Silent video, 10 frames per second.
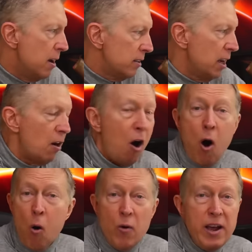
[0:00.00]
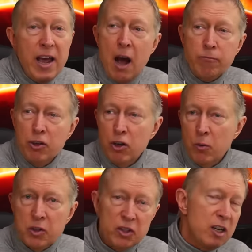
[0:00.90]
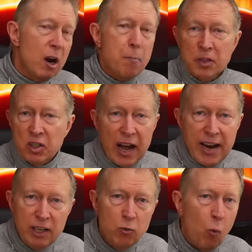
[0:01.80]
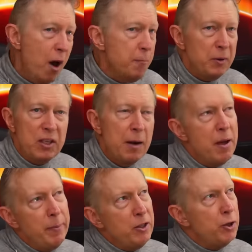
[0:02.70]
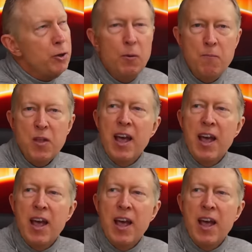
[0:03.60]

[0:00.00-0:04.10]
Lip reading: saying all we have to do is send our Poseidon, one Poseidon, maybe two,